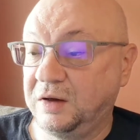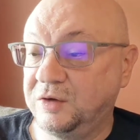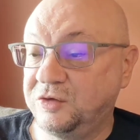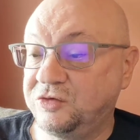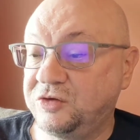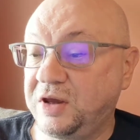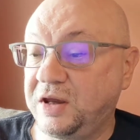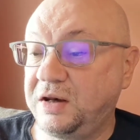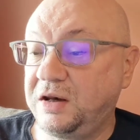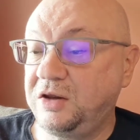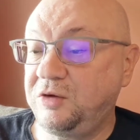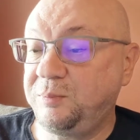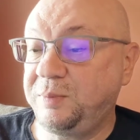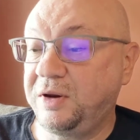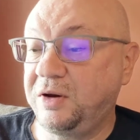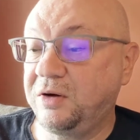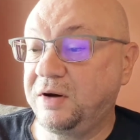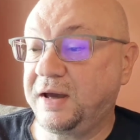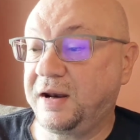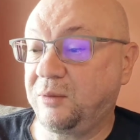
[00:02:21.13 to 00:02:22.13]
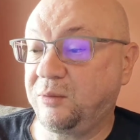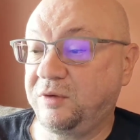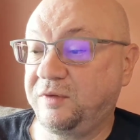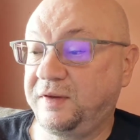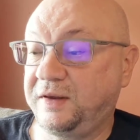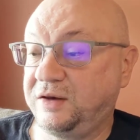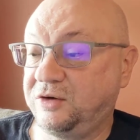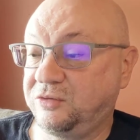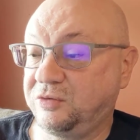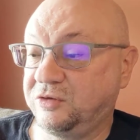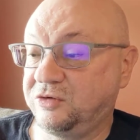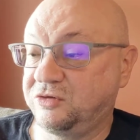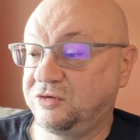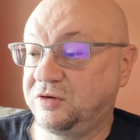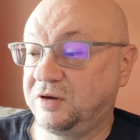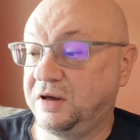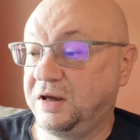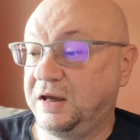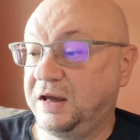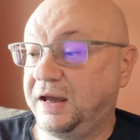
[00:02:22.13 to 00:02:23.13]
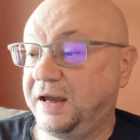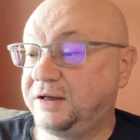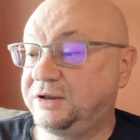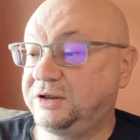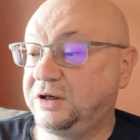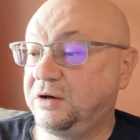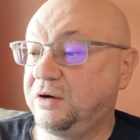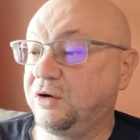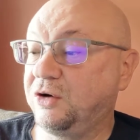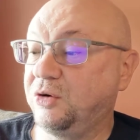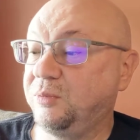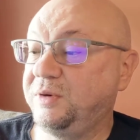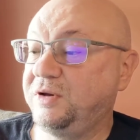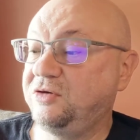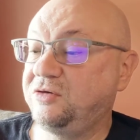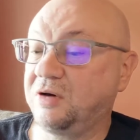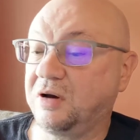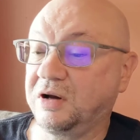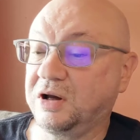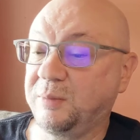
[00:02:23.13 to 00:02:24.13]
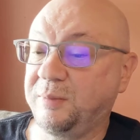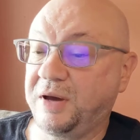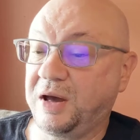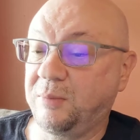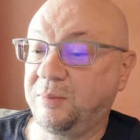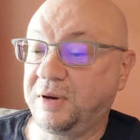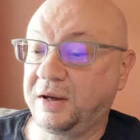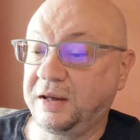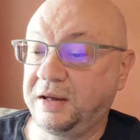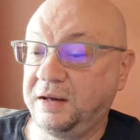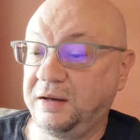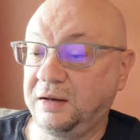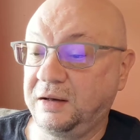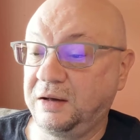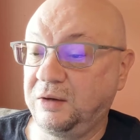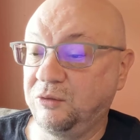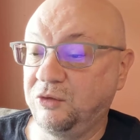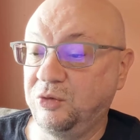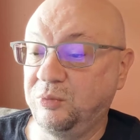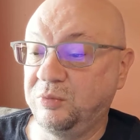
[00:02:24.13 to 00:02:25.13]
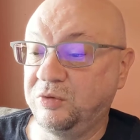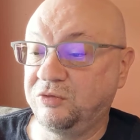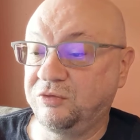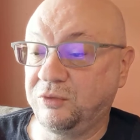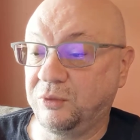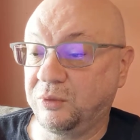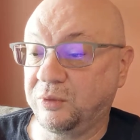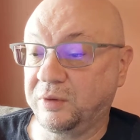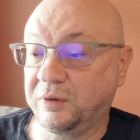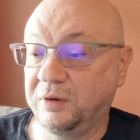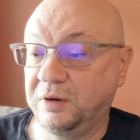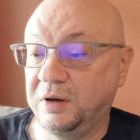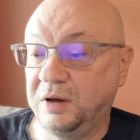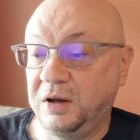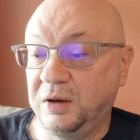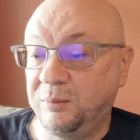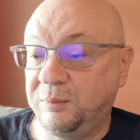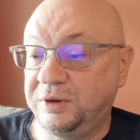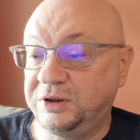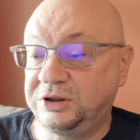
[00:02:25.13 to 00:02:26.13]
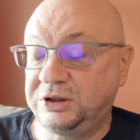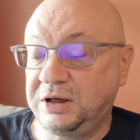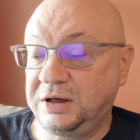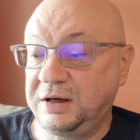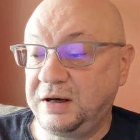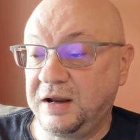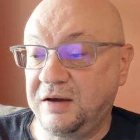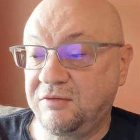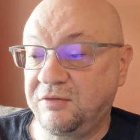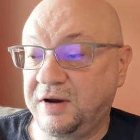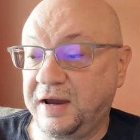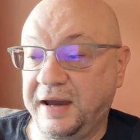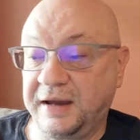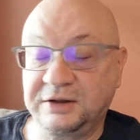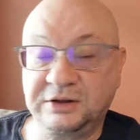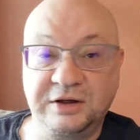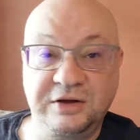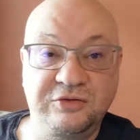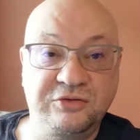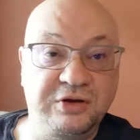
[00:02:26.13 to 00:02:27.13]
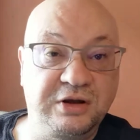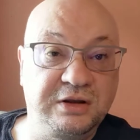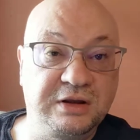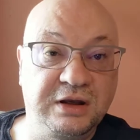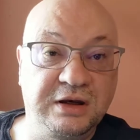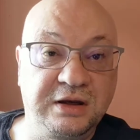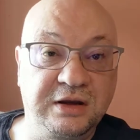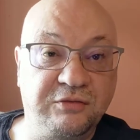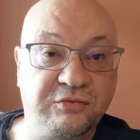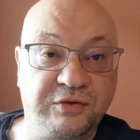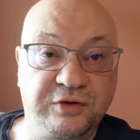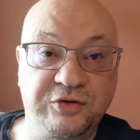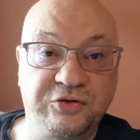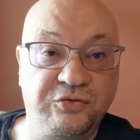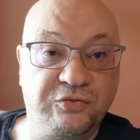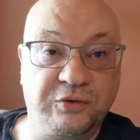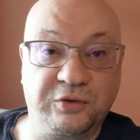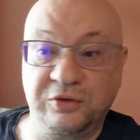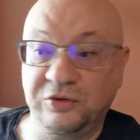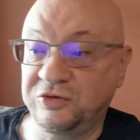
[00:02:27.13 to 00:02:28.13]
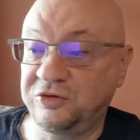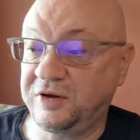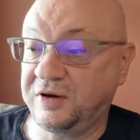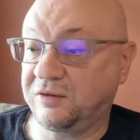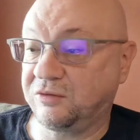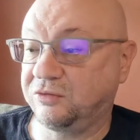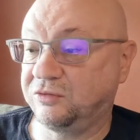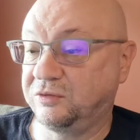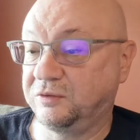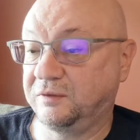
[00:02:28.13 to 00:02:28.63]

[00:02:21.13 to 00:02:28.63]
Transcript: Sandy peered at it with interest, as she'd heard me talk about my healing rune before, but she'd never actually seen the difference for herself.